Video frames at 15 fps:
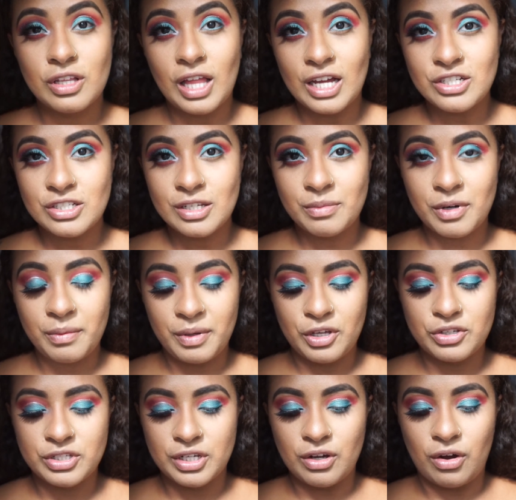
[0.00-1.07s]
the lashes I'm going to be
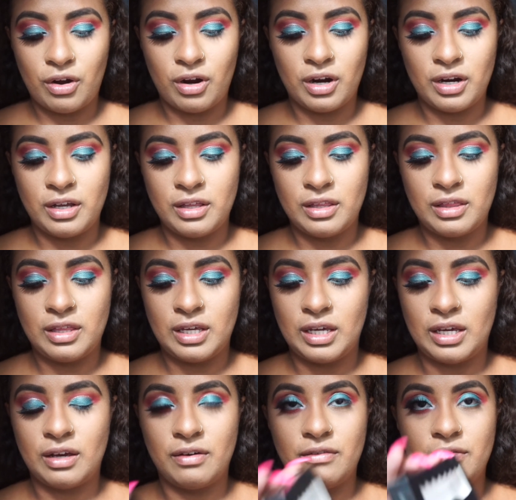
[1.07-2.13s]
using are the